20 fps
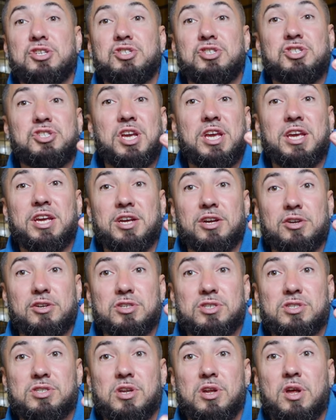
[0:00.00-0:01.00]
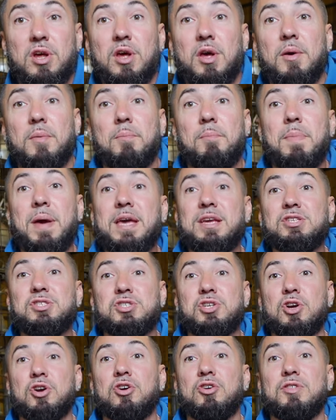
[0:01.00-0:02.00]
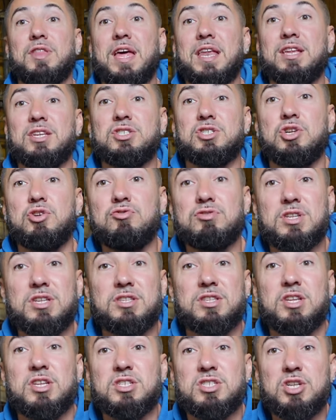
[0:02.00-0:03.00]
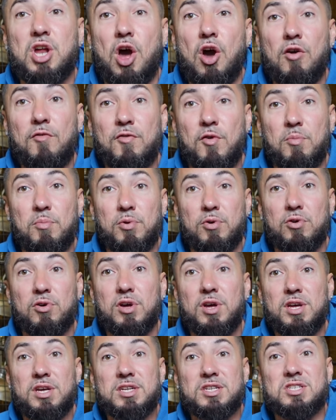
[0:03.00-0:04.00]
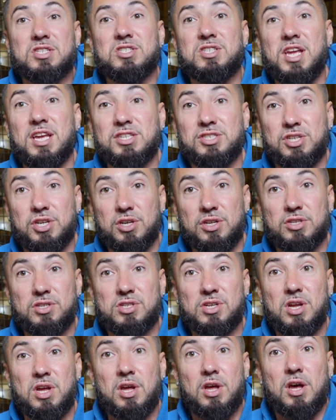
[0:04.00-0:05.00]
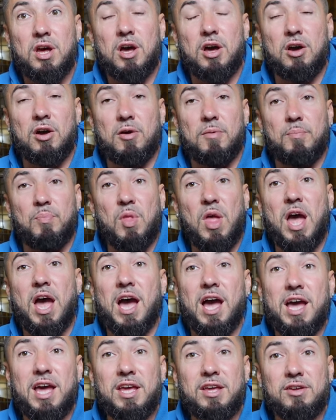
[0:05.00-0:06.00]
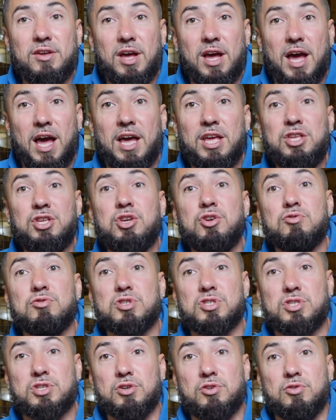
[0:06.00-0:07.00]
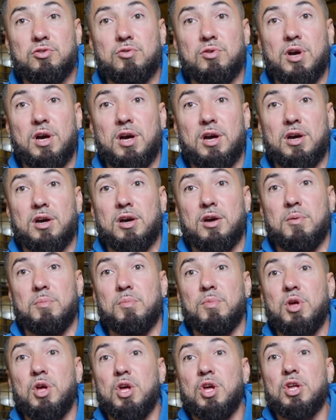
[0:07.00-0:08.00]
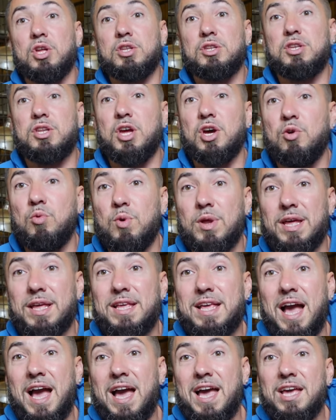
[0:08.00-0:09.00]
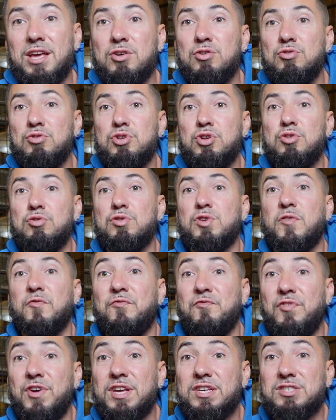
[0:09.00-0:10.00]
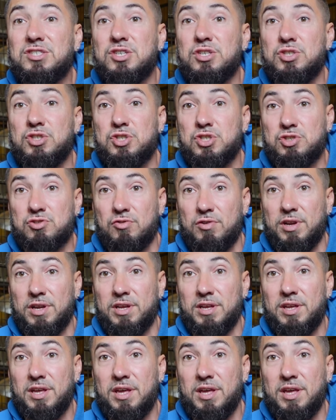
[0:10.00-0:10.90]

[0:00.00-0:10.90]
shears. Make sure that he's using dissolvable stitches. I used to deal with a guy who used fishing string,